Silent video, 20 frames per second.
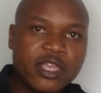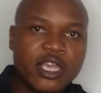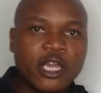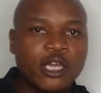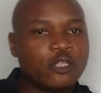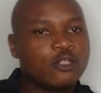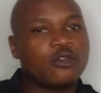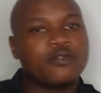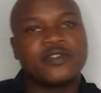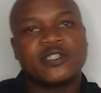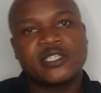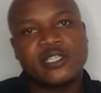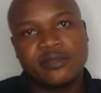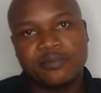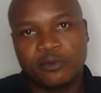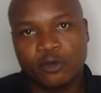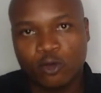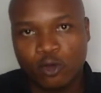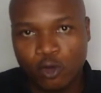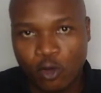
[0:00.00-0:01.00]
is obviously
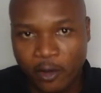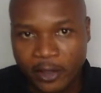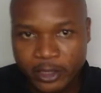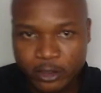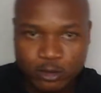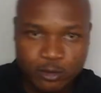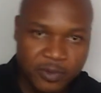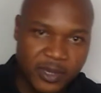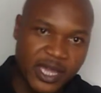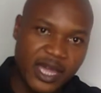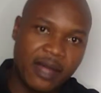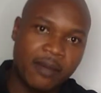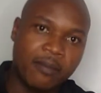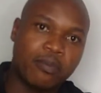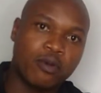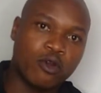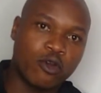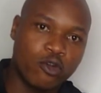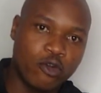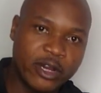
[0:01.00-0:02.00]
going to become
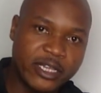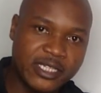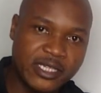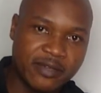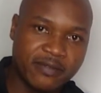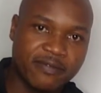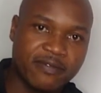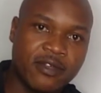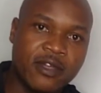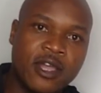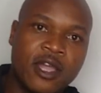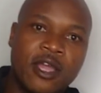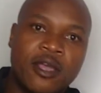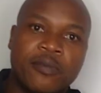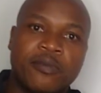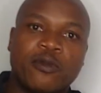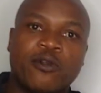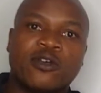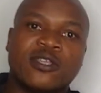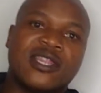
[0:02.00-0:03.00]
progressive,
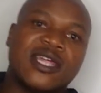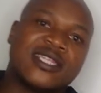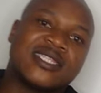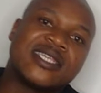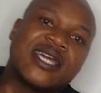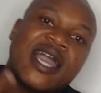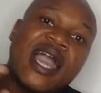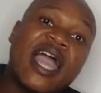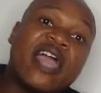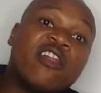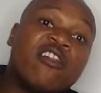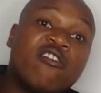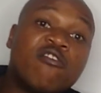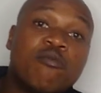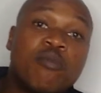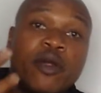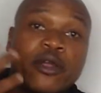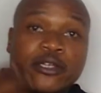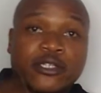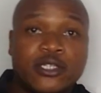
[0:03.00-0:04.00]
because that's the kind of
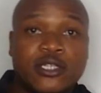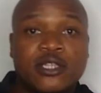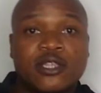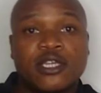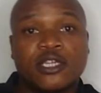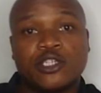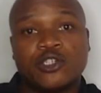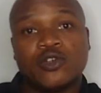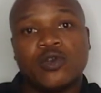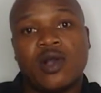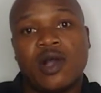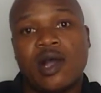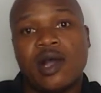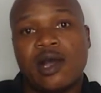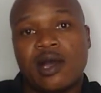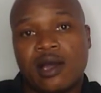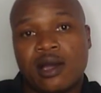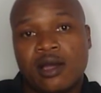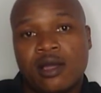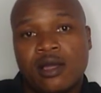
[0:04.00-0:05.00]
person that you
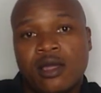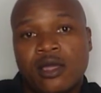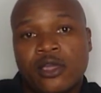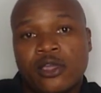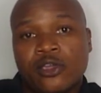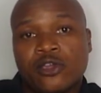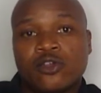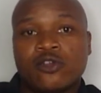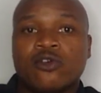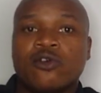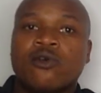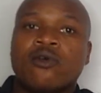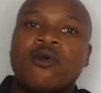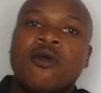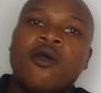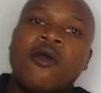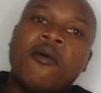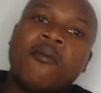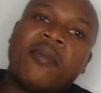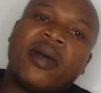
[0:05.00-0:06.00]
are, you know.
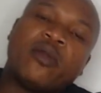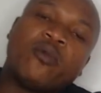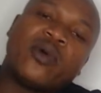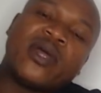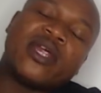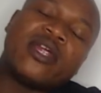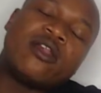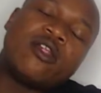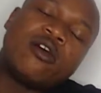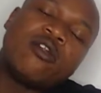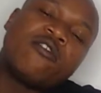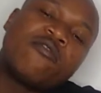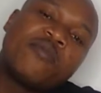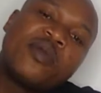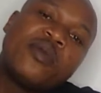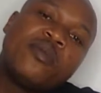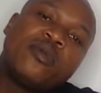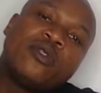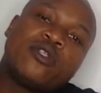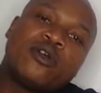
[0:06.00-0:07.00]
But what a lot of
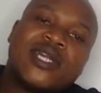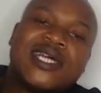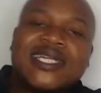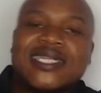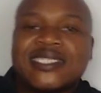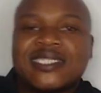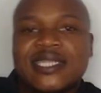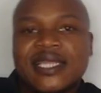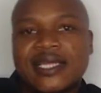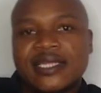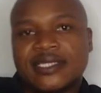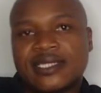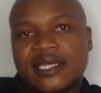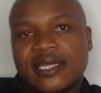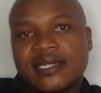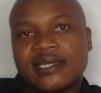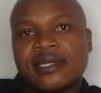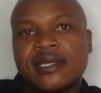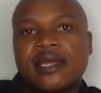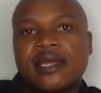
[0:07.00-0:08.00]
people don't understand is that